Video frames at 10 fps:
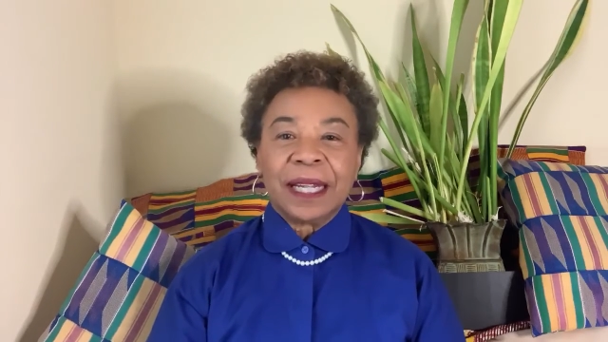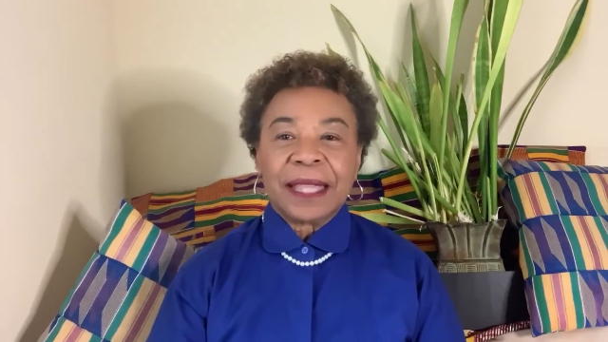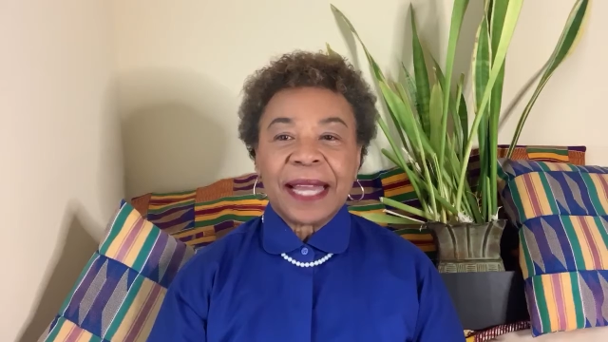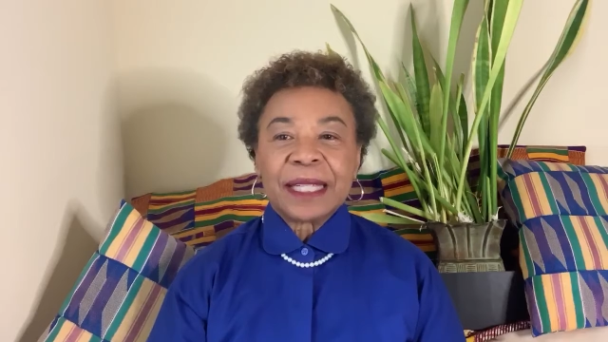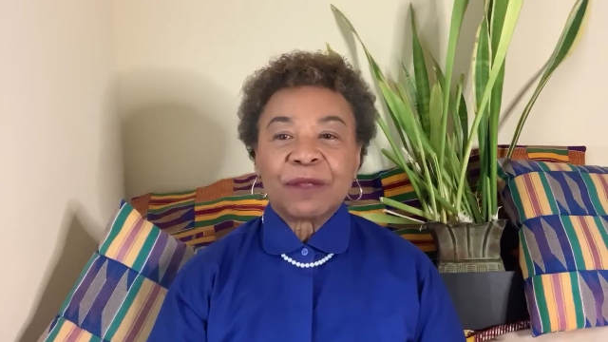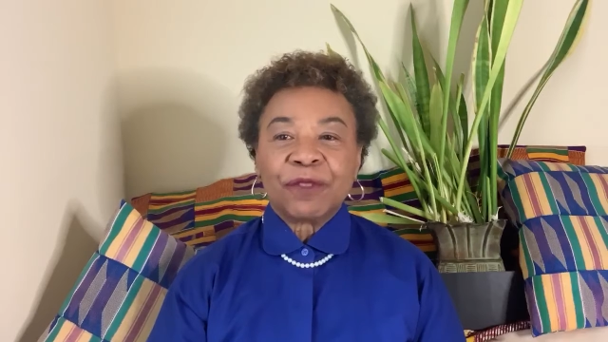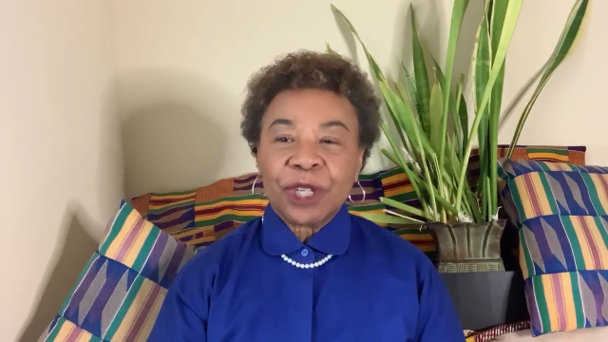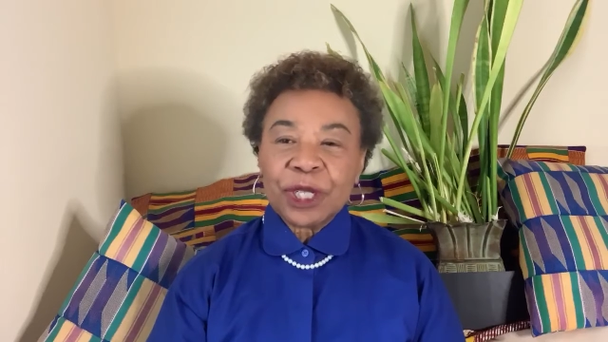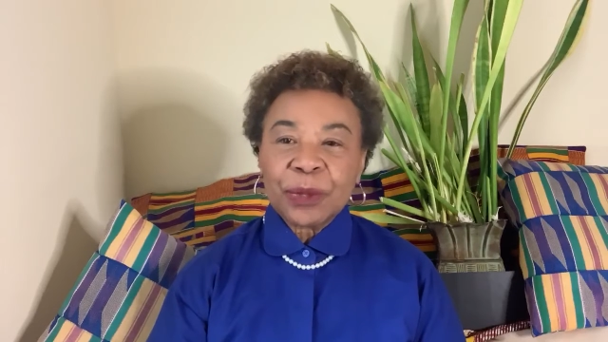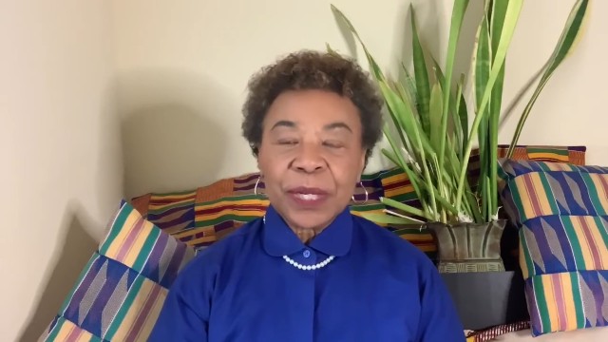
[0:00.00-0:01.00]
that is
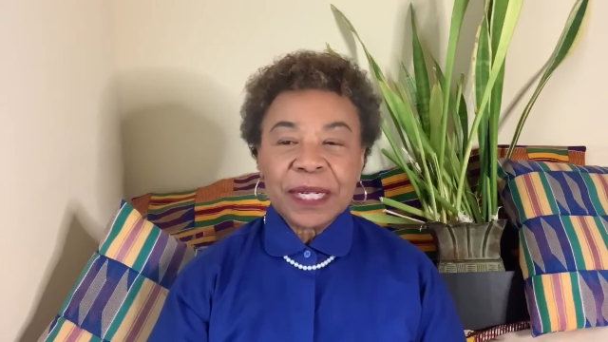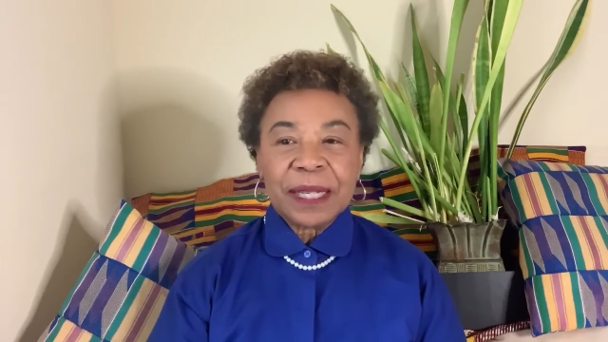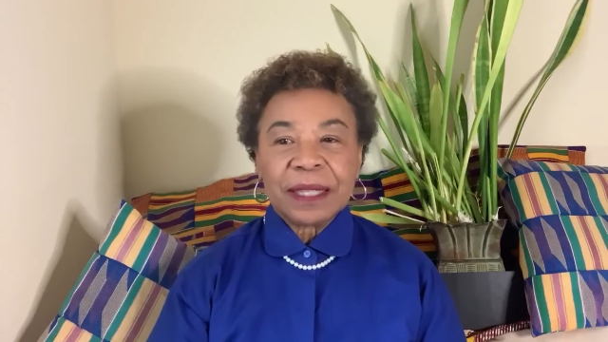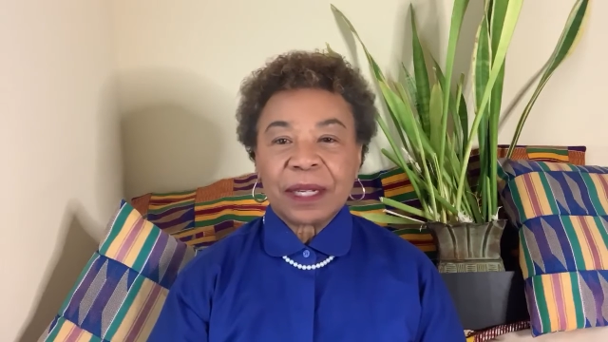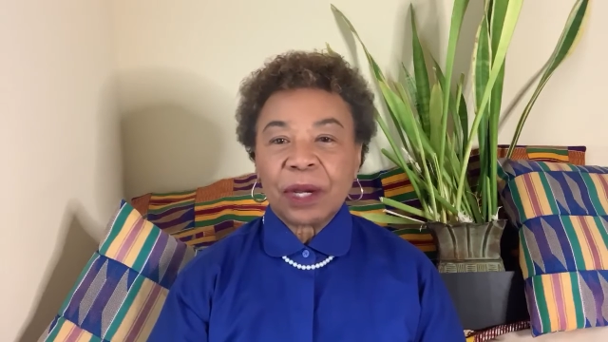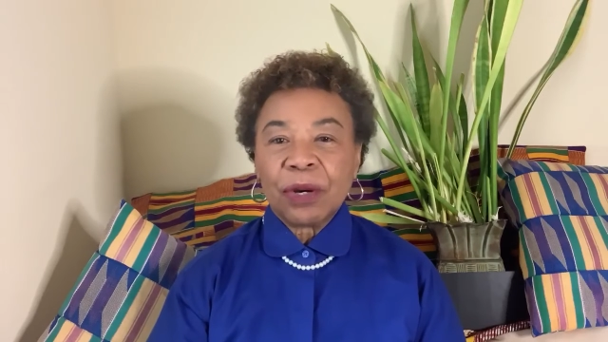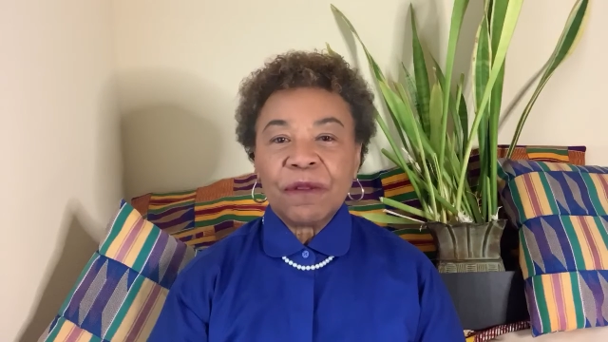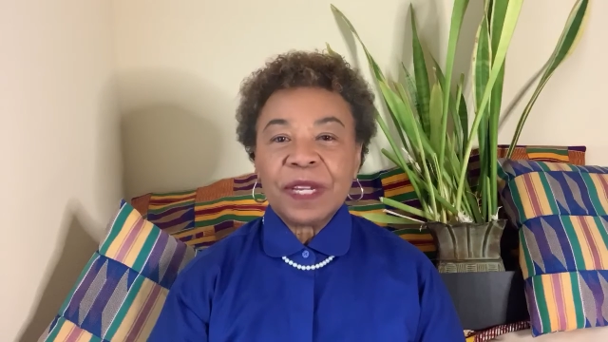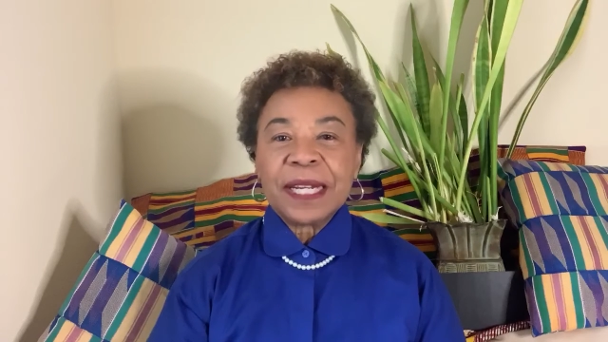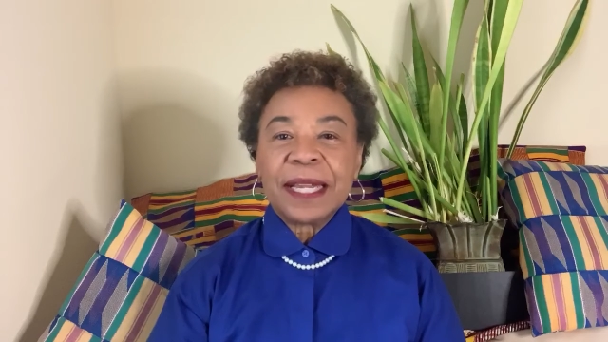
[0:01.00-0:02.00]
furthering the
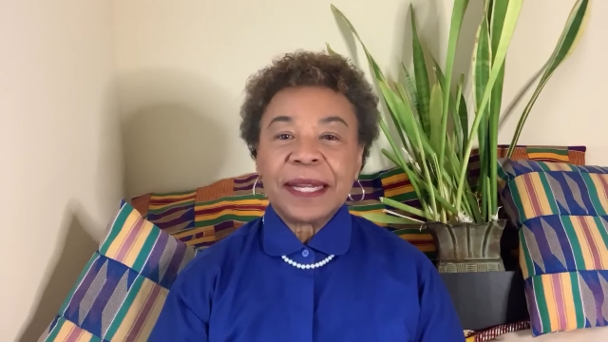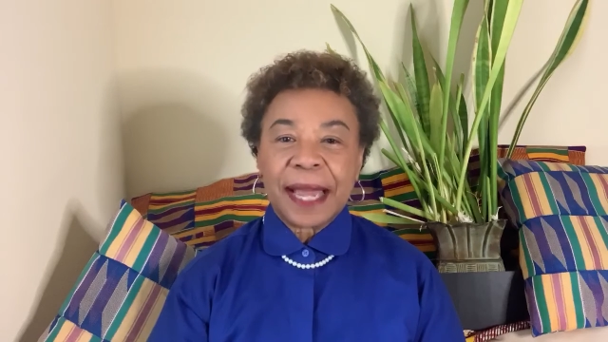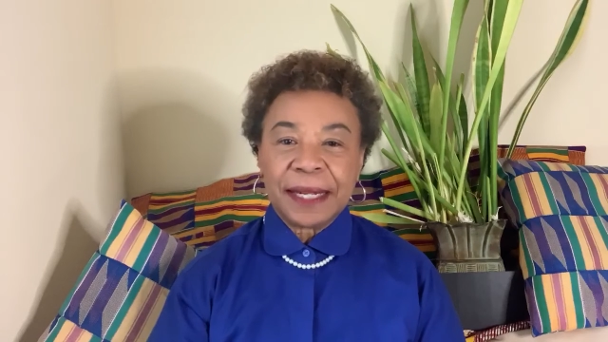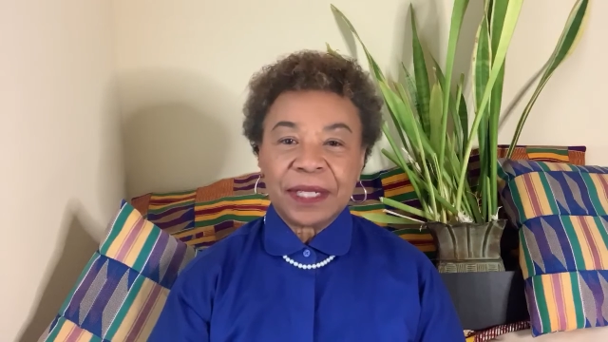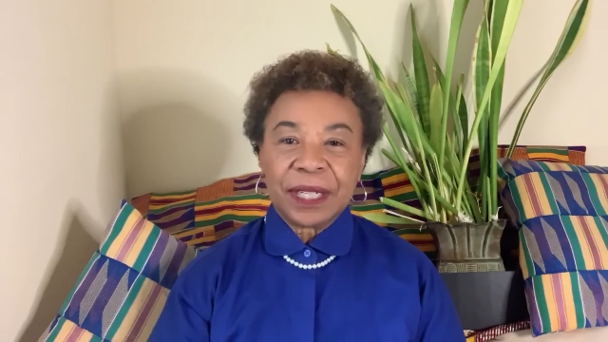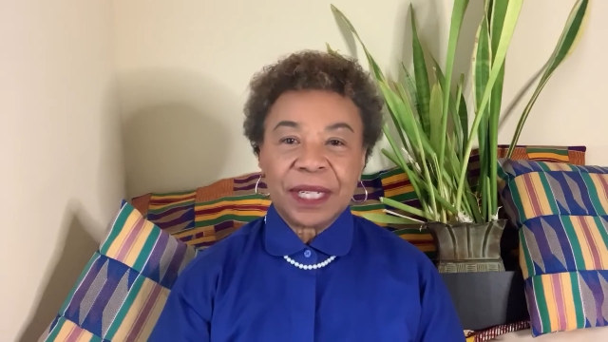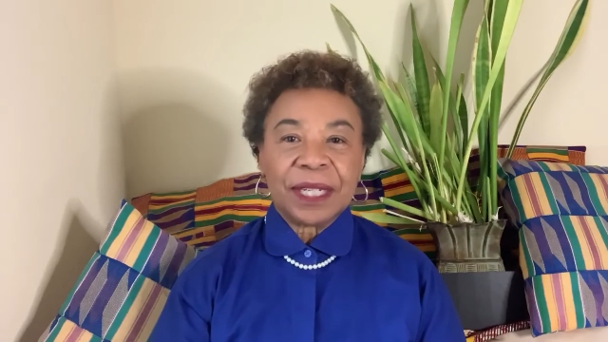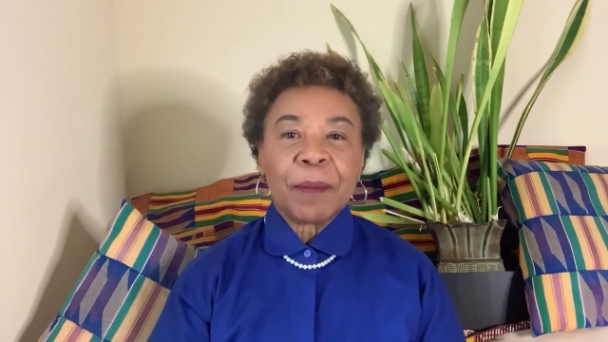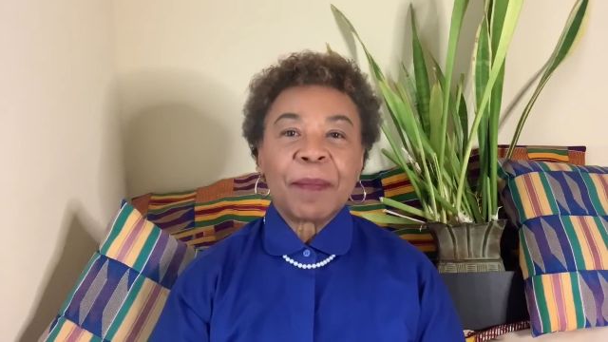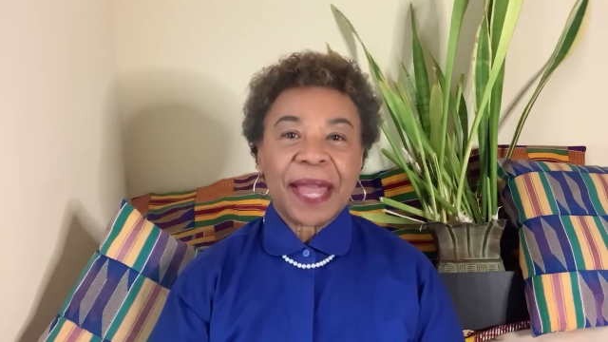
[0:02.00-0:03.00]

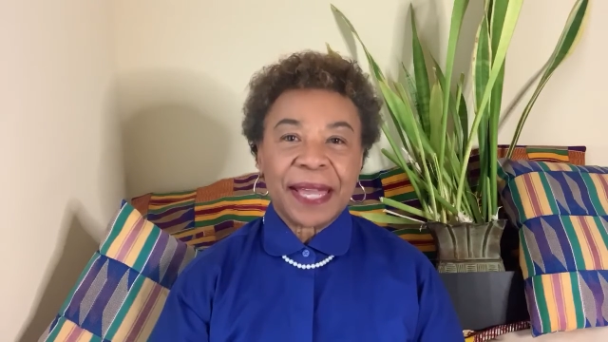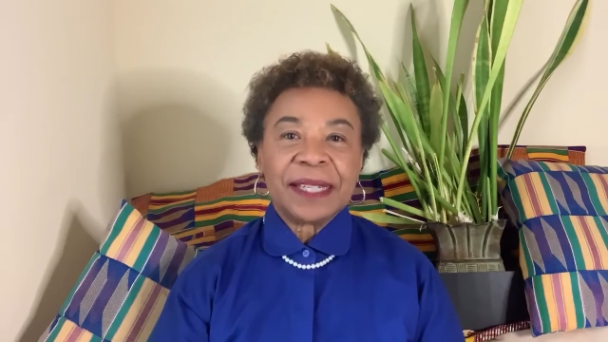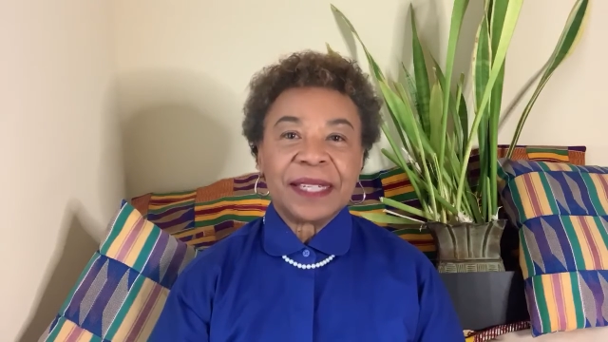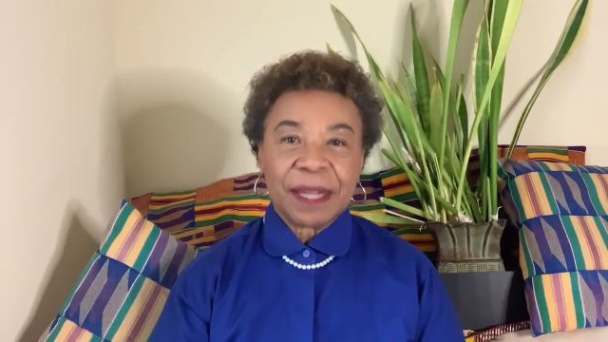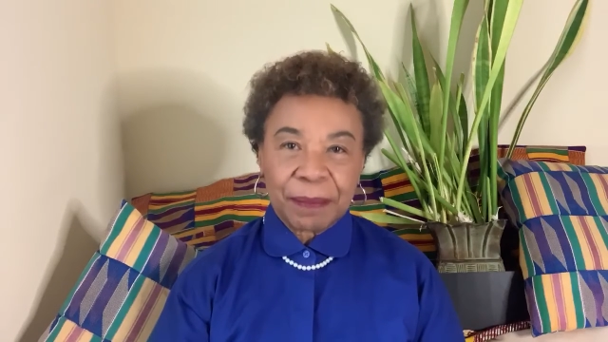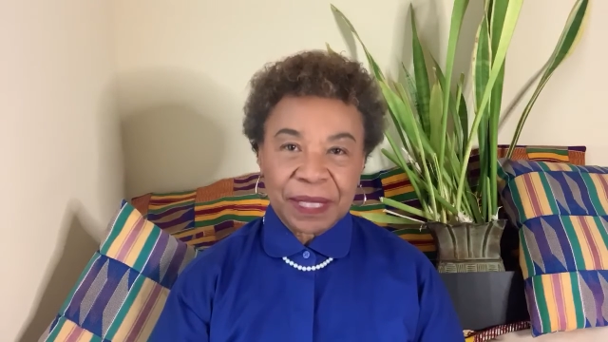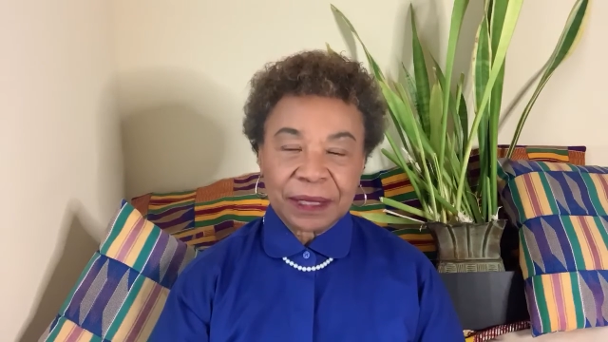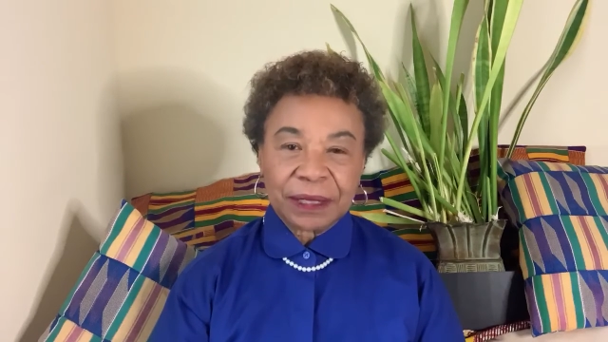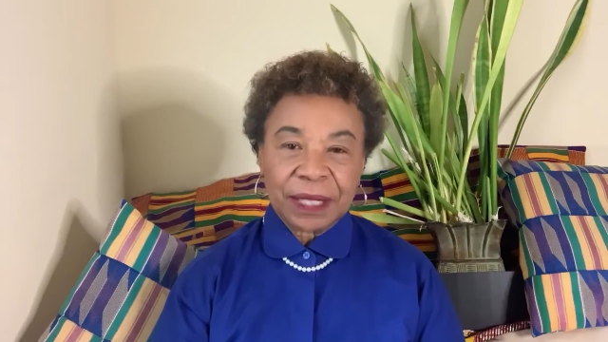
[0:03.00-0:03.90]
COVID-19 pandemic.